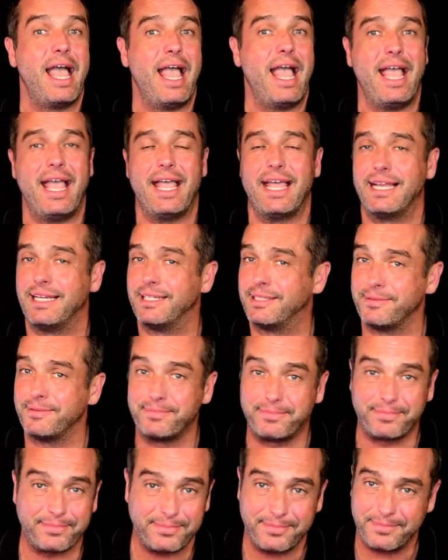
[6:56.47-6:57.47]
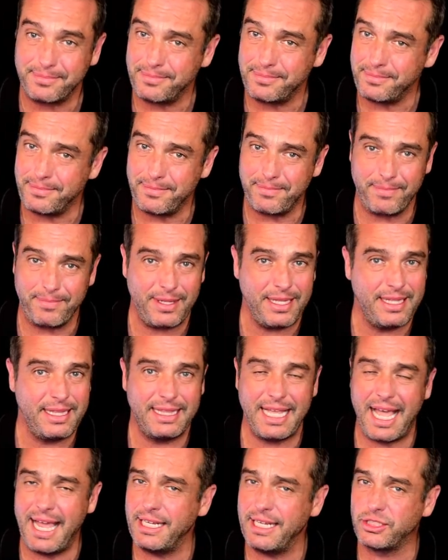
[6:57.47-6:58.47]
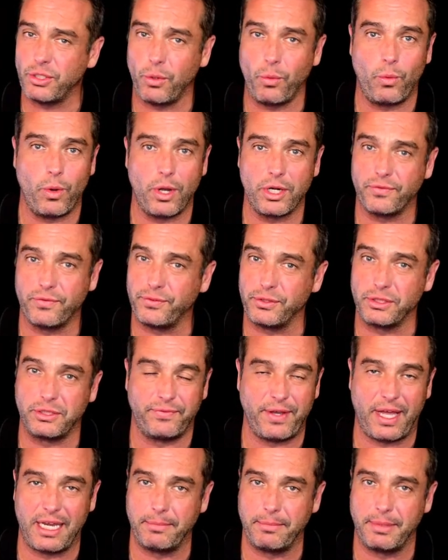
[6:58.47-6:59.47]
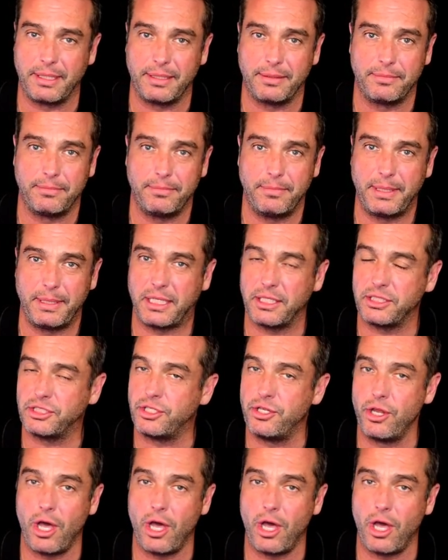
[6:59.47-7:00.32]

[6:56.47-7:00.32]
And that is a wonderful development because